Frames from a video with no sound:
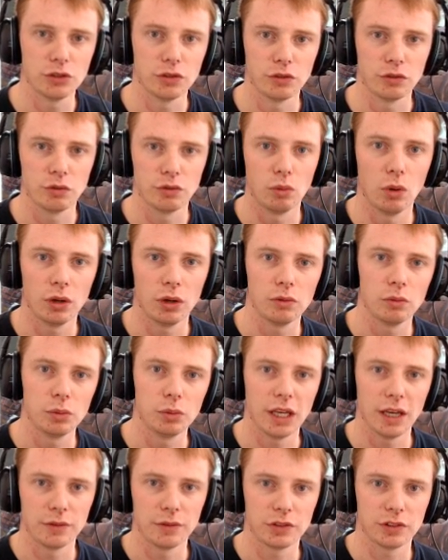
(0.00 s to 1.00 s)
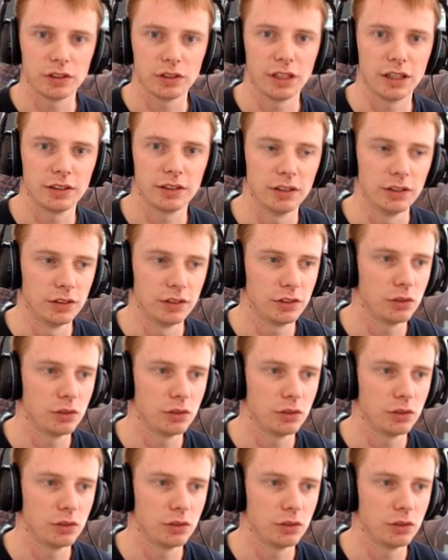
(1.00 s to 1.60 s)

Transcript: of what we have selected.